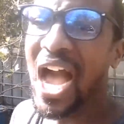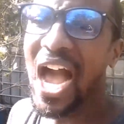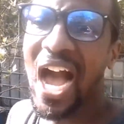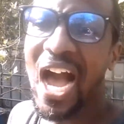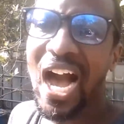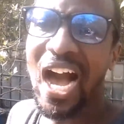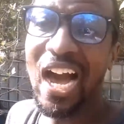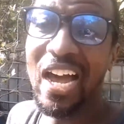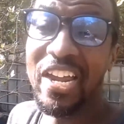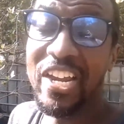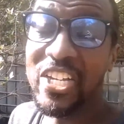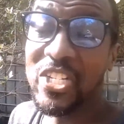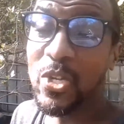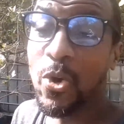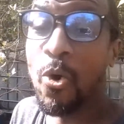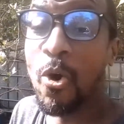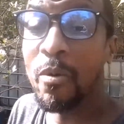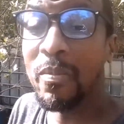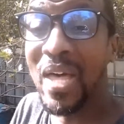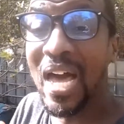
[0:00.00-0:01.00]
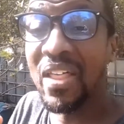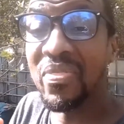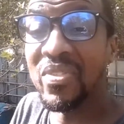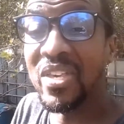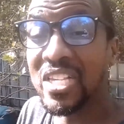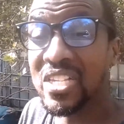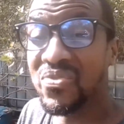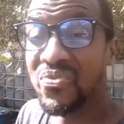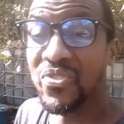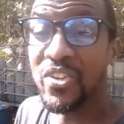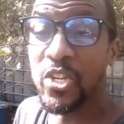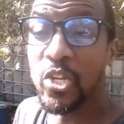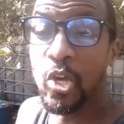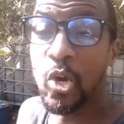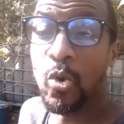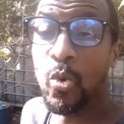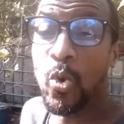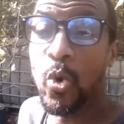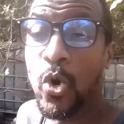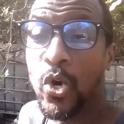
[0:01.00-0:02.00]
It is hope that this
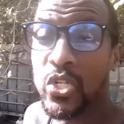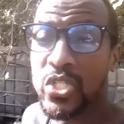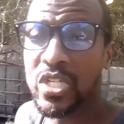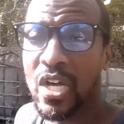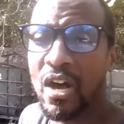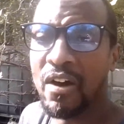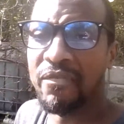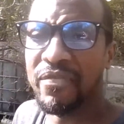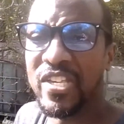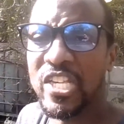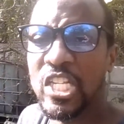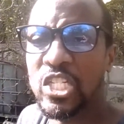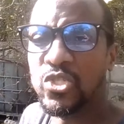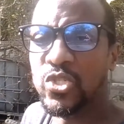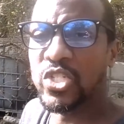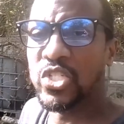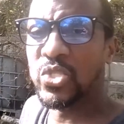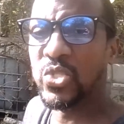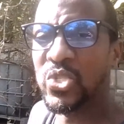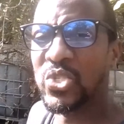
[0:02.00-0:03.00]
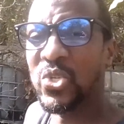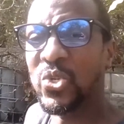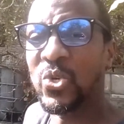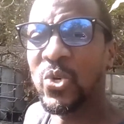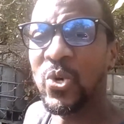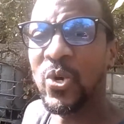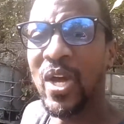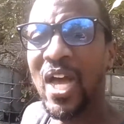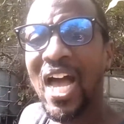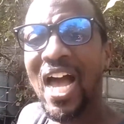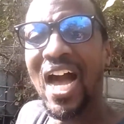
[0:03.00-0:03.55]
video was of interest to you.